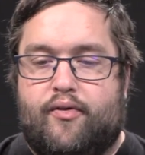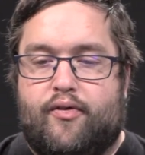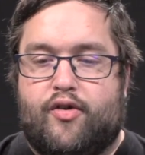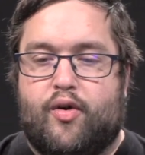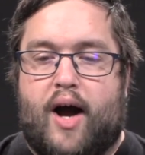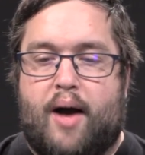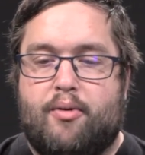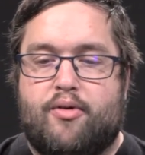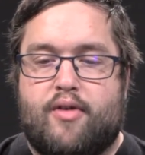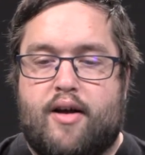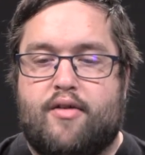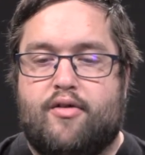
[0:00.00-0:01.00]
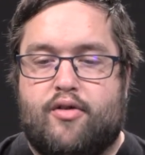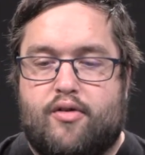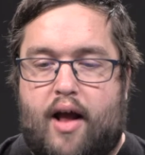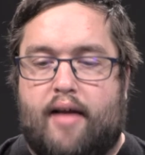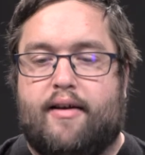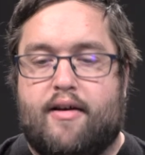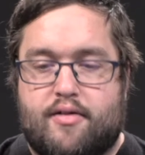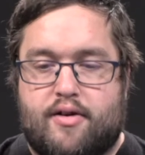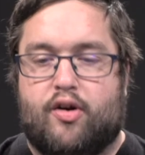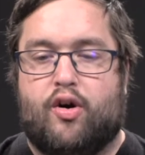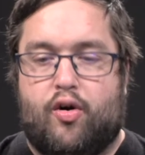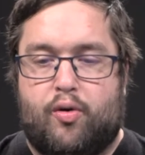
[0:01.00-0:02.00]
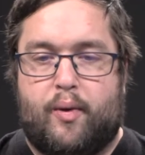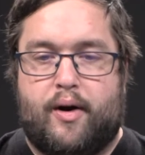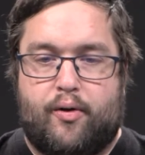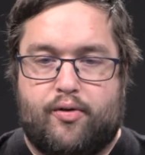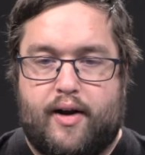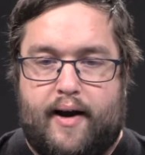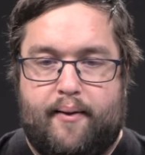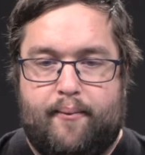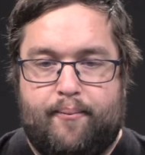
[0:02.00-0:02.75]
So I would say at least still go to Windows 10.